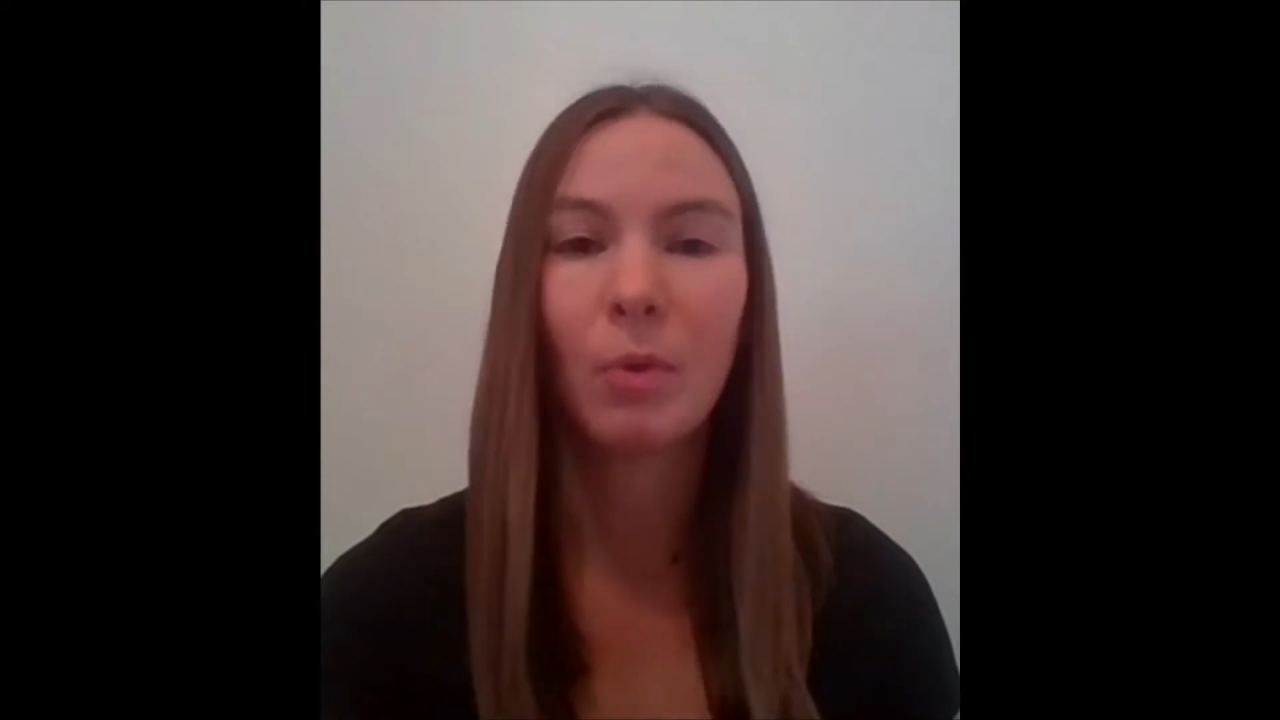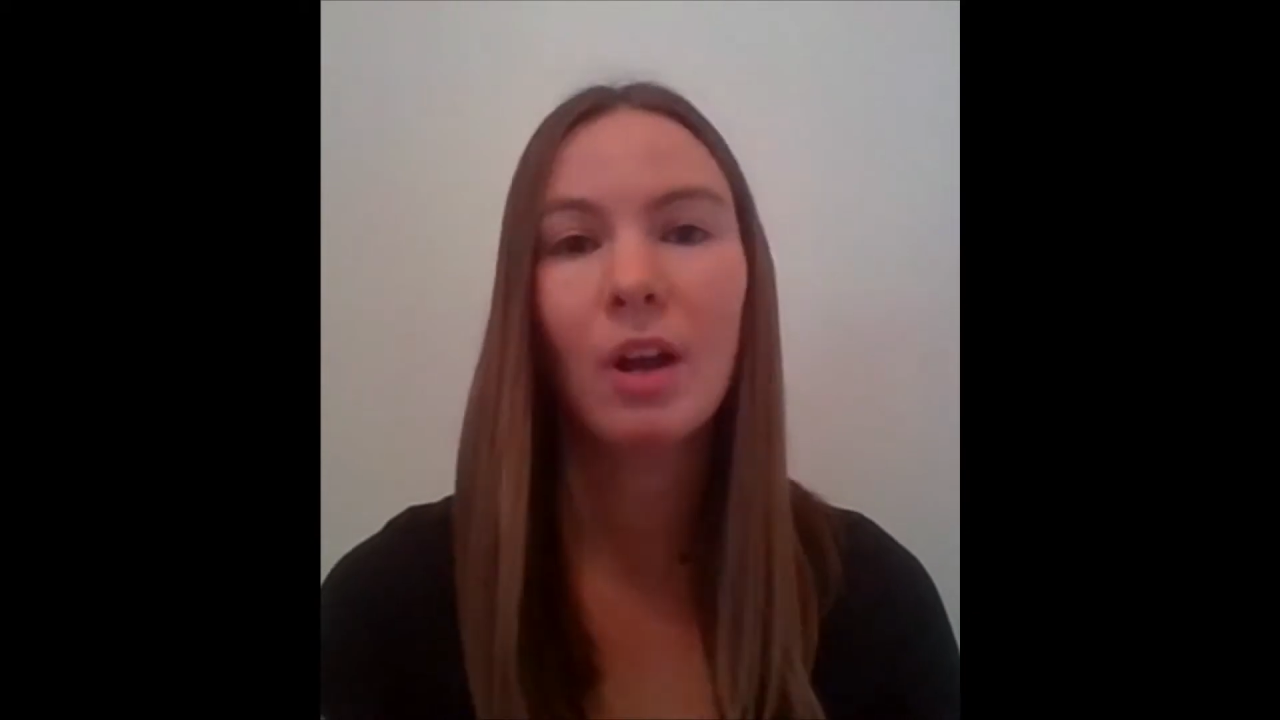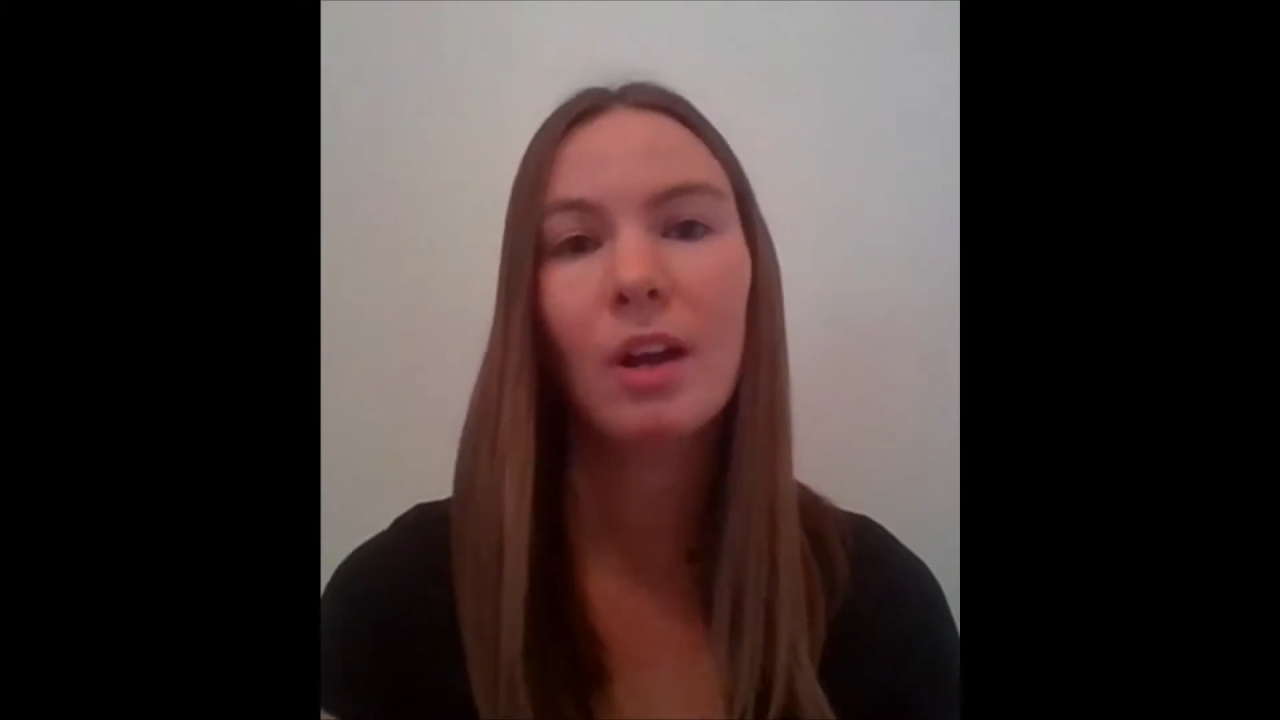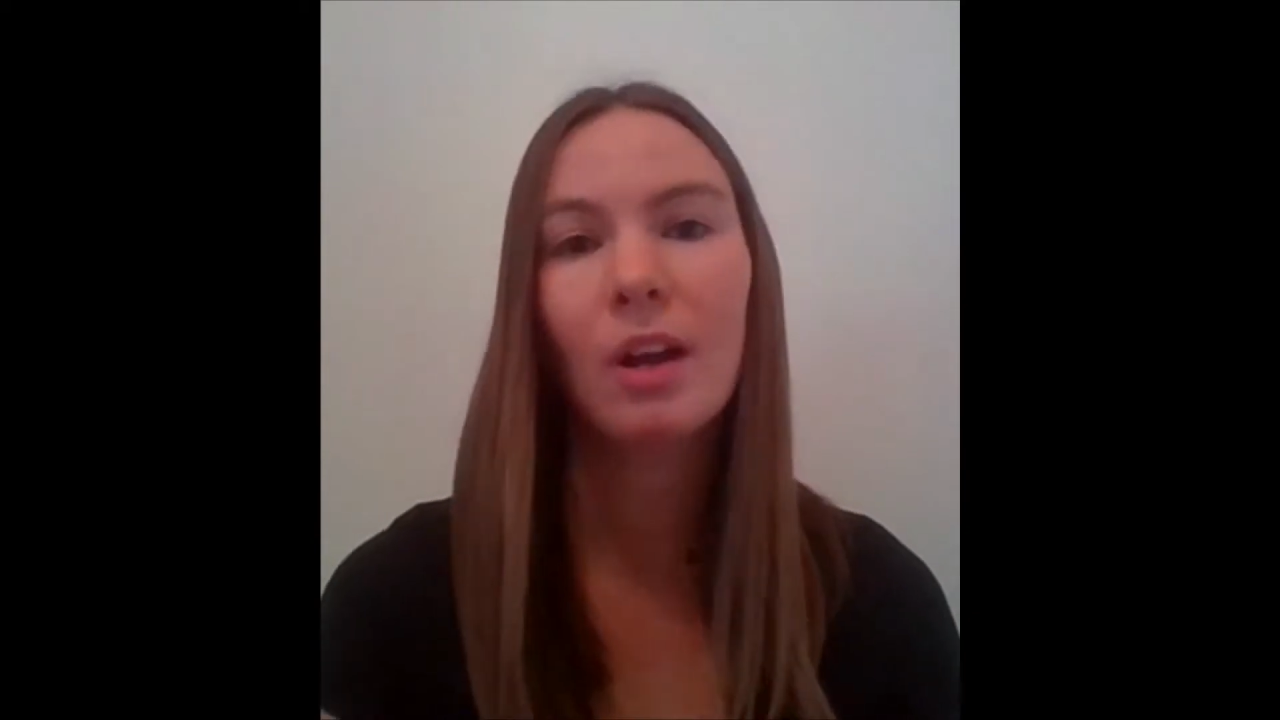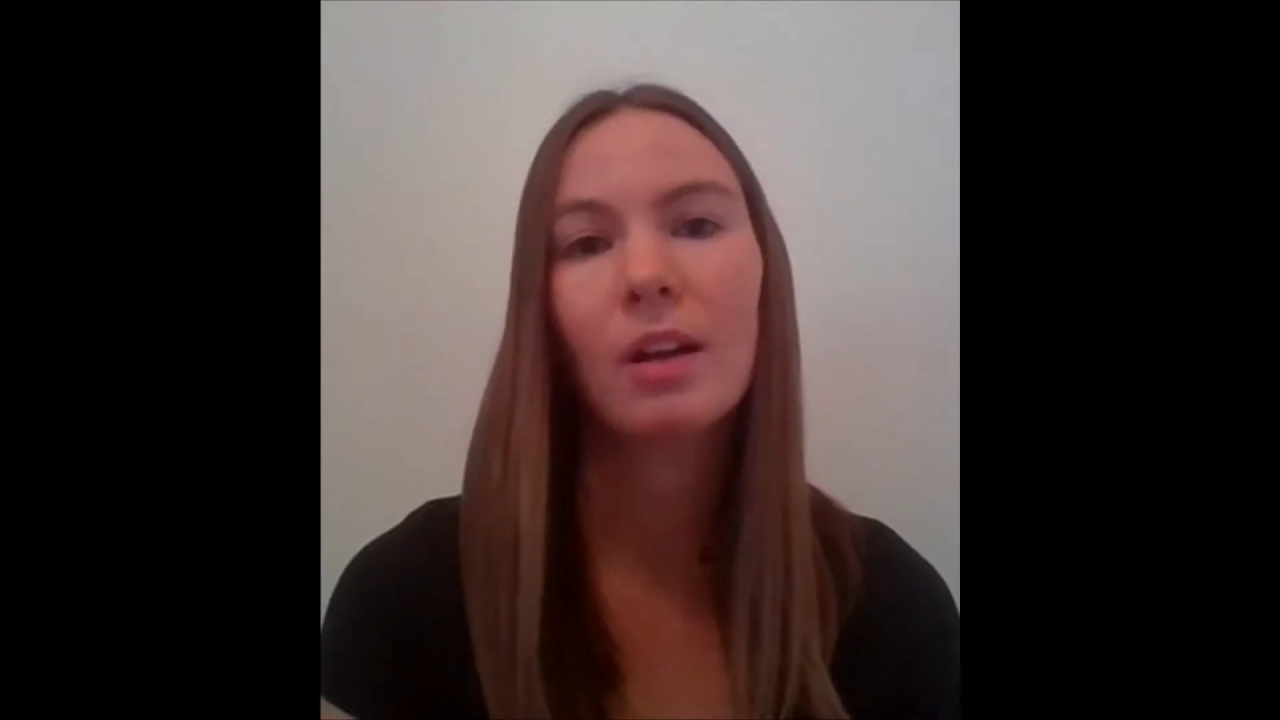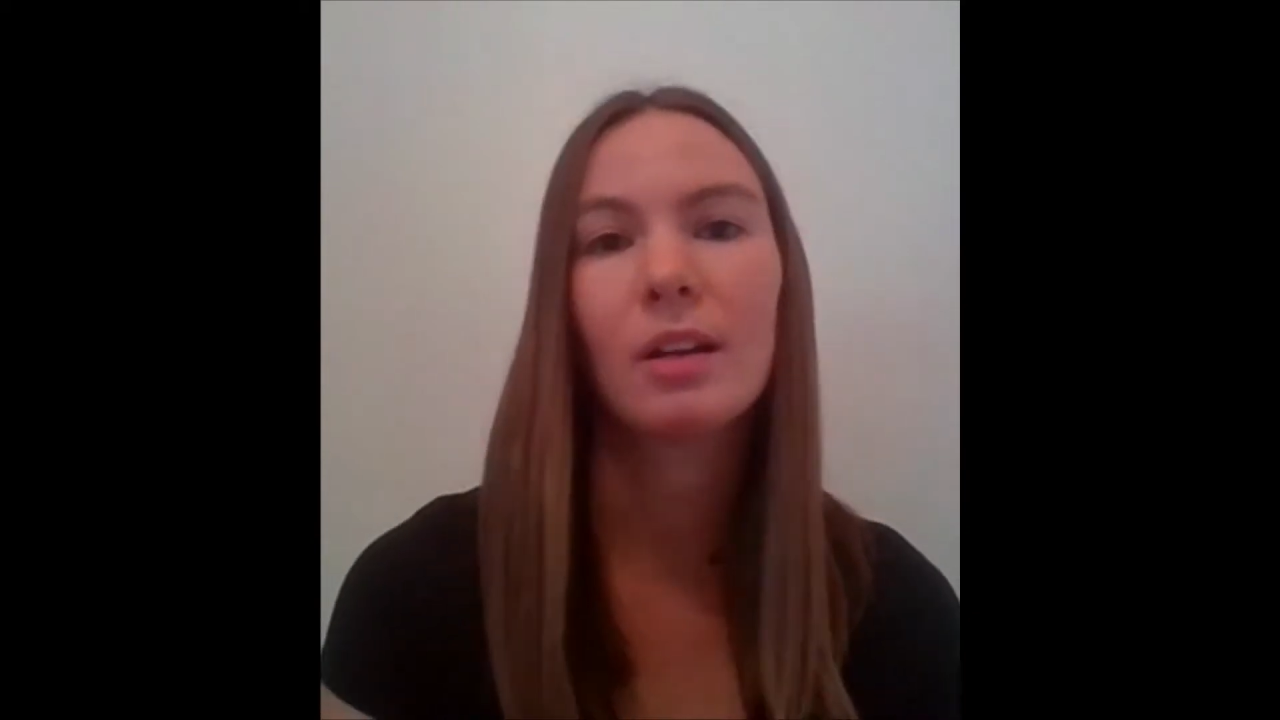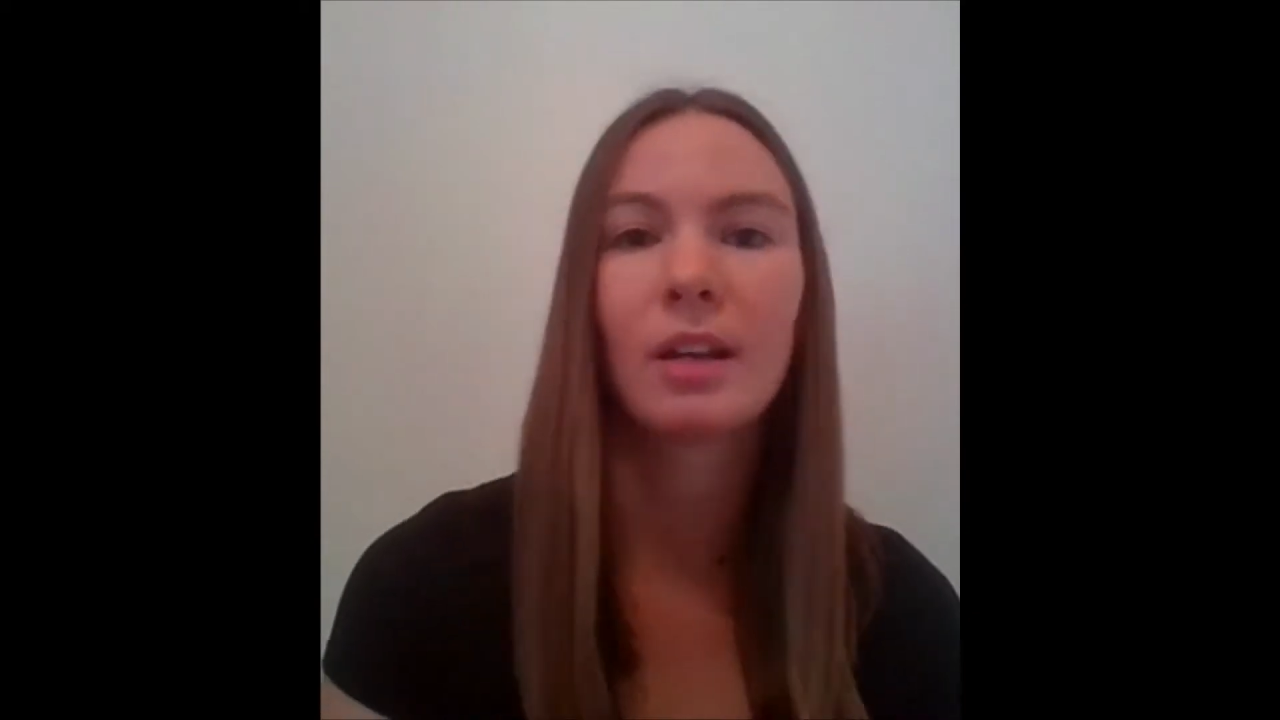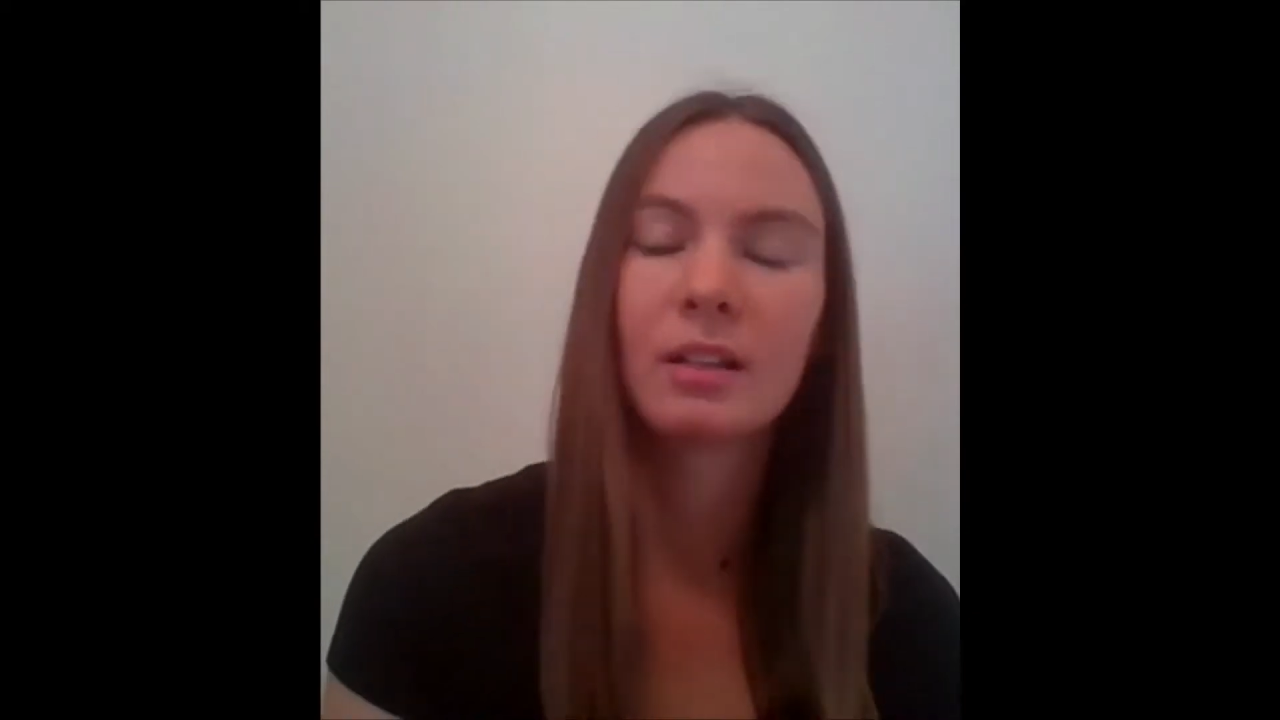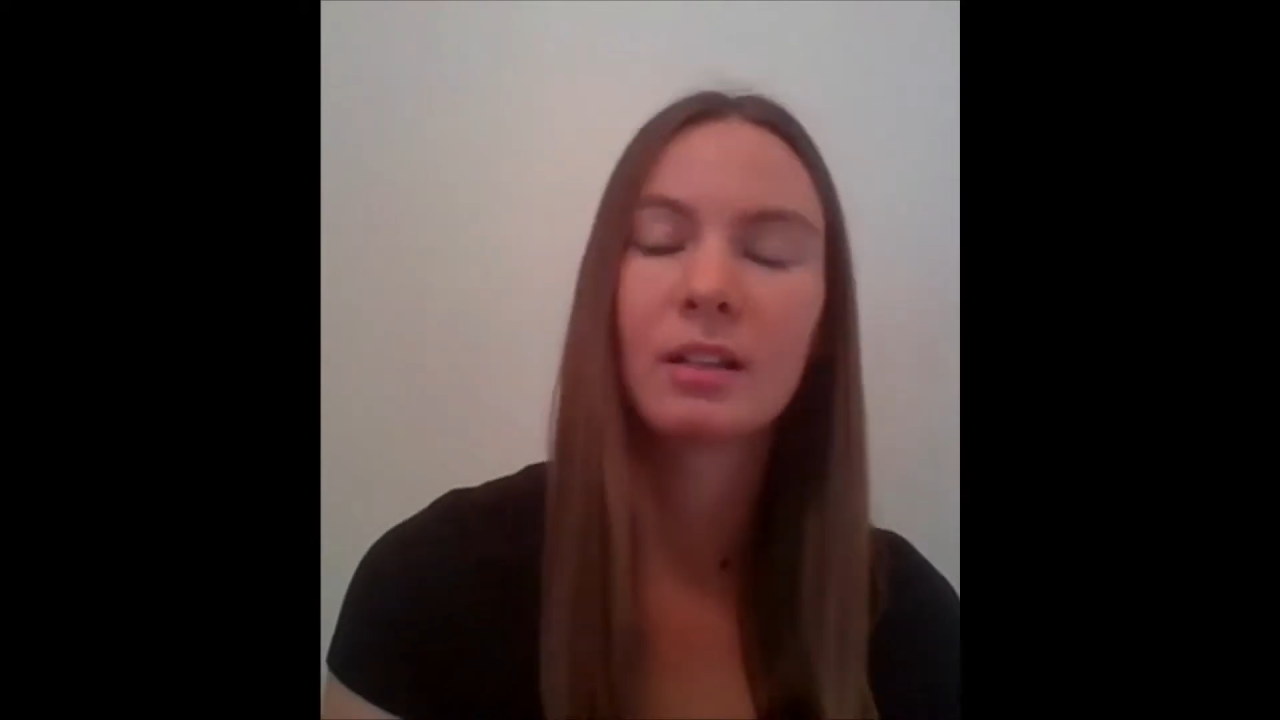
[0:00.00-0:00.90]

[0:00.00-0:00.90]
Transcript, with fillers: off from work